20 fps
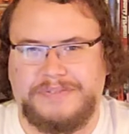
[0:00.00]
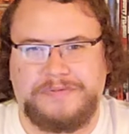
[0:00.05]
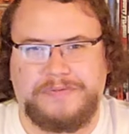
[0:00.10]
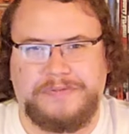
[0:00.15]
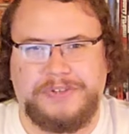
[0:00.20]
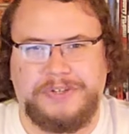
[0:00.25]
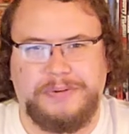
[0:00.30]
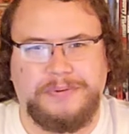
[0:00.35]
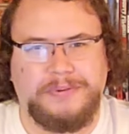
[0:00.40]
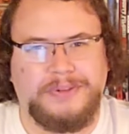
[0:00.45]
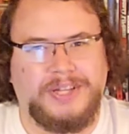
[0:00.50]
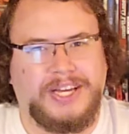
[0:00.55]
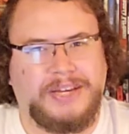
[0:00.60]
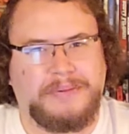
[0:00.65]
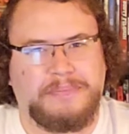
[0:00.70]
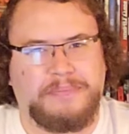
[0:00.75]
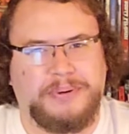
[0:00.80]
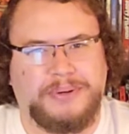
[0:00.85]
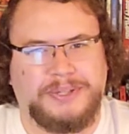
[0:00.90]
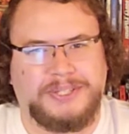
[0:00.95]
few
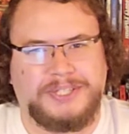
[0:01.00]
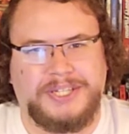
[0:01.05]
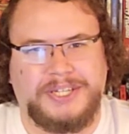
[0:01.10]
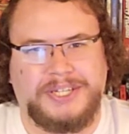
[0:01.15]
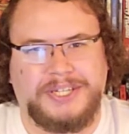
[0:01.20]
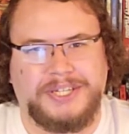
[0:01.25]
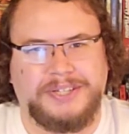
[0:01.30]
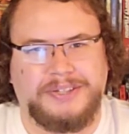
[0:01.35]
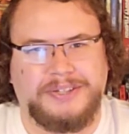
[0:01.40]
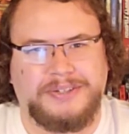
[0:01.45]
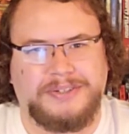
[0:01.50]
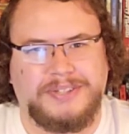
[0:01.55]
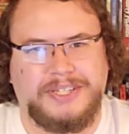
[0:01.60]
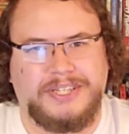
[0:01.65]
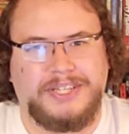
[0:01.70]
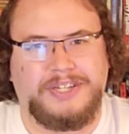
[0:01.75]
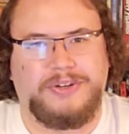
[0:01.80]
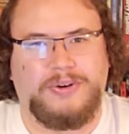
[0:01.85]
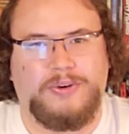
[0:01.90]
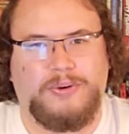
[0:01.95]
like
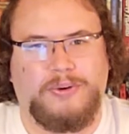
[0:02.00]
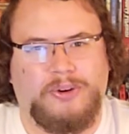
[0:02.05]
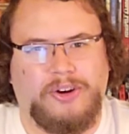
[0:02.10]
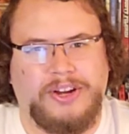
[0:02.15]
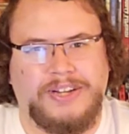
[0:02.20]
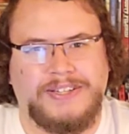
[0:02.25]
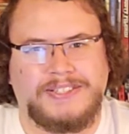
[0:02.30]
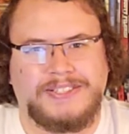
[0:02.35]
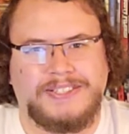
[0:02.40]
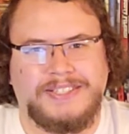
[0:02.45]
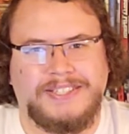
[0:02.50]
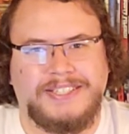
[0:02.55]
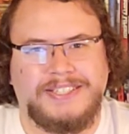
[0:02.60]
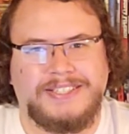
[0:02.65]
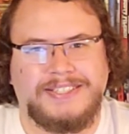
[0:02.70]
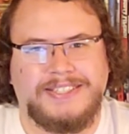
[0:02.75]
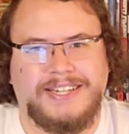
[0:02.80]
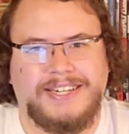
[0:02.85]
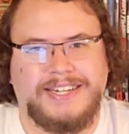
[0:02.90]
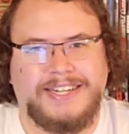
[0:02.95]
particularly gory
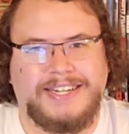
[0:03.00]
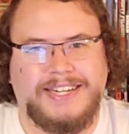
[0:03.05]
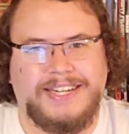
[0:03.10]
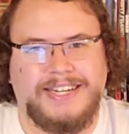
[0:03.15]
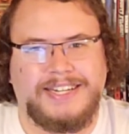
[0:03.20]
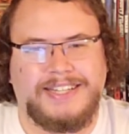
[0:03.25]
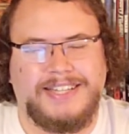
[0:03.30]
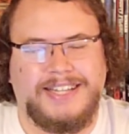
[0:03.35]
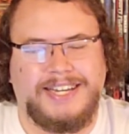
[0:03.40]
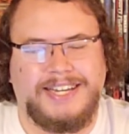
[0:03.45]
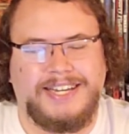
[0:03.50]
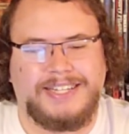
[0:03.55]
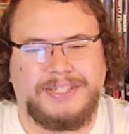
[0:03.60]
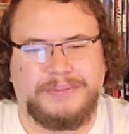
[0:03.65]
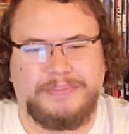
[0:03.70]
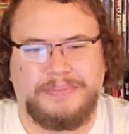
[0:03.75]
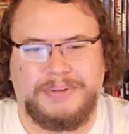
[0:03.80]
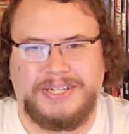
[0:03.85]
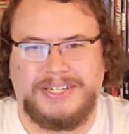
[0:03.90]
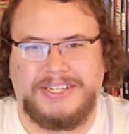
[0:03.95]
scenes that I kind of
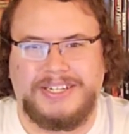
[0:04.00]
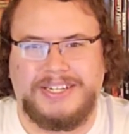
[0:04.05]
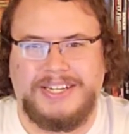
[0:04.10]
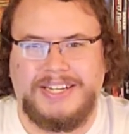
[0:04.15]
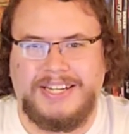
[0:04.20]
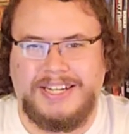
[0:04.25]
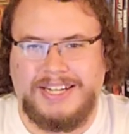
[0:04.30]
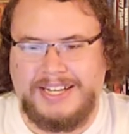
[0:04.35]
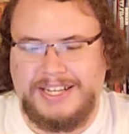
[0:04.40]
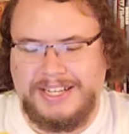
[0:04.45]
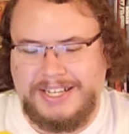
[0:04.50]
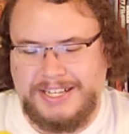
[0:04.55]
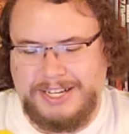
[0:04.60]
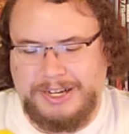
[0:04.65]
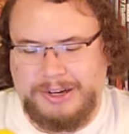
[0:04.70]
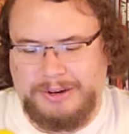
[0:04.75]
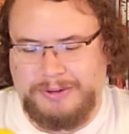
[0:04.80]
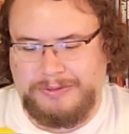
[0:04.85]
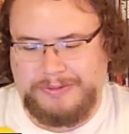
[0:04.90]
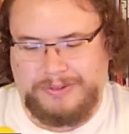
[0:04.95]
liked, but
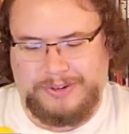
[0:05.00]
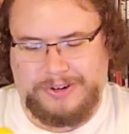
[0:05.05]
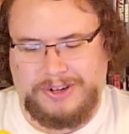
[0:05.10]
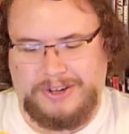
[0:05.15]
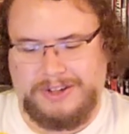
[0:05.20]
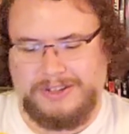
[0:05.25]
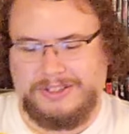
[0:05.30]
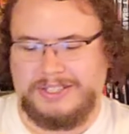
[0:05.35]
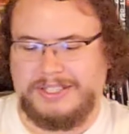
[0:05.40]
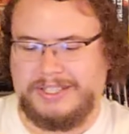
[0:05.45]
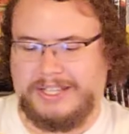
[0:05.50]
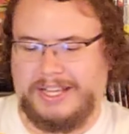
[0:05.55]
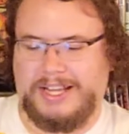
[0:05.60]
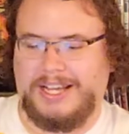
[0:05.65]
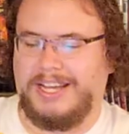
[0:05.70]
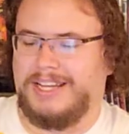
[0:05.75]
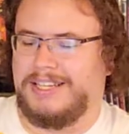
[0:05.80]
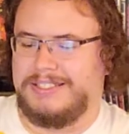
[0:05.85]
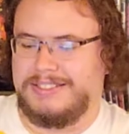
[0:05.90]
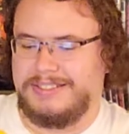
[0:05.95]
overall,
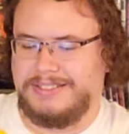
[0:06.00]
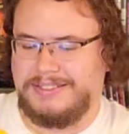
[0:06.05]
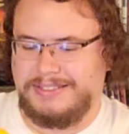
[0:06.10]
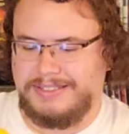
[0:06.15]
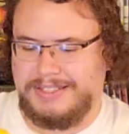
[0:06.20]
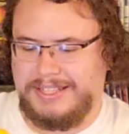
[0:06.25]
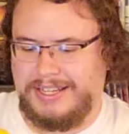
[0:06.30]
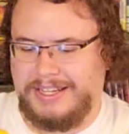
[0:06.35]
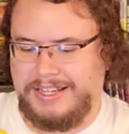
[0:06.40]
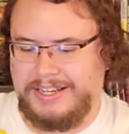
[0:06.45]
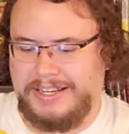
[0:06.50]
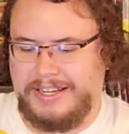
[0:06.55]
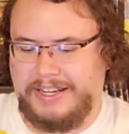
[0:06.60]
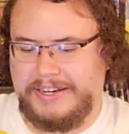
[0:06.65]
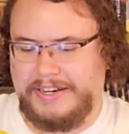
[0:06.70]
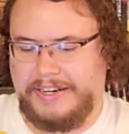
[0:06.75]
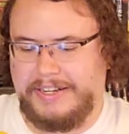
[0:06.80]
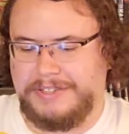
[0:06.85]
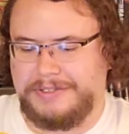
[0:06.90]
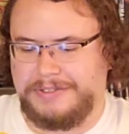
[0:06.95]
nah, nah,
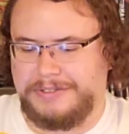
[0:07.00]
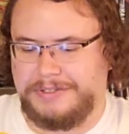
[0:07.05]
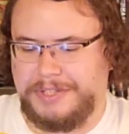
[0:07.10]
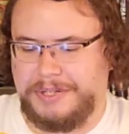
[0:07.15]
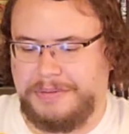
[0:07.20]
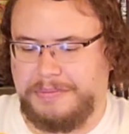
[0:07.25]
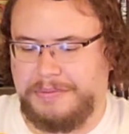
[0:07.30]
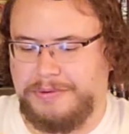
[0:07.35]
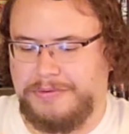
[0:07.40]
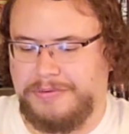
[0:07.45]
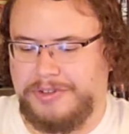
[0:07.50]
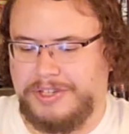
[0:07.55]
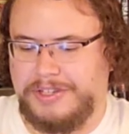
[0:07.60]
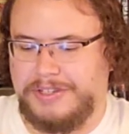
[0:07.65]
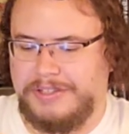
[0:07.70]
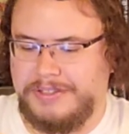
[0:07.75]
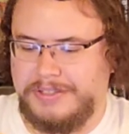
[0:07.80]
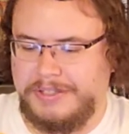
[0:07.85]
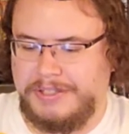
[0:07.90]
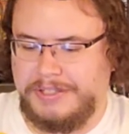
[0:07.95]
not an interesting movie.
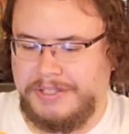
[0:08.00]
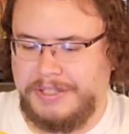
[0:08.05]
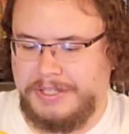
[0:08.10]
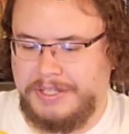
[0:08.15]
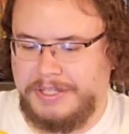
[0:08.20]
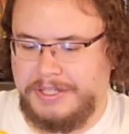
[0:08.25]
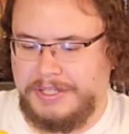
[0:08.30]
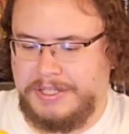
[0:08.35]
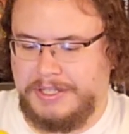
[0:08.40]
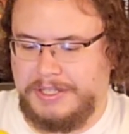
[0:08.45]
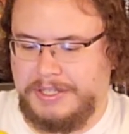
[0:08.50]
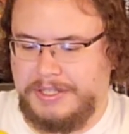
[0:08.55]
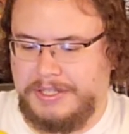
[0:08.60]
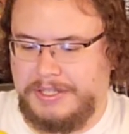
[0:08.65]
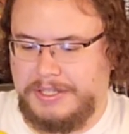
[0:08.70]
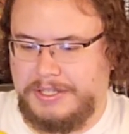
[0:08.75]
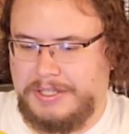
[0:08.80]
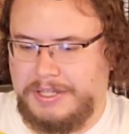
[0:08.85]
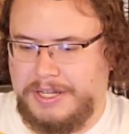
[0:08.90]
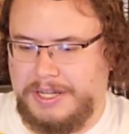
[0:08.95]

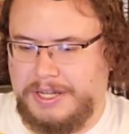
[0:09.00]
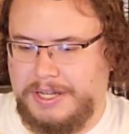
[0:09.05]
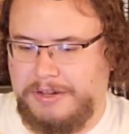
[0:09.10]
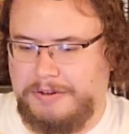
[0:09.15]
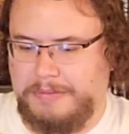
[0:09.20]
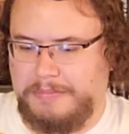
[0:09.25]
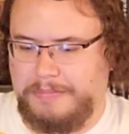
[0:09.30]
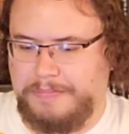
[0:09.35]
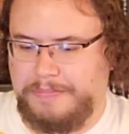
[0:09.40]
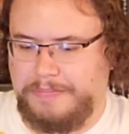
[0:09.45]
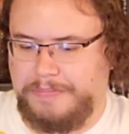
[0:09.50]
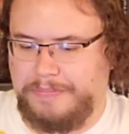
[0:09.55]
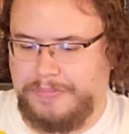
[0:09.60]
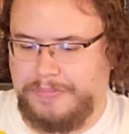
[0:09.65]
Um,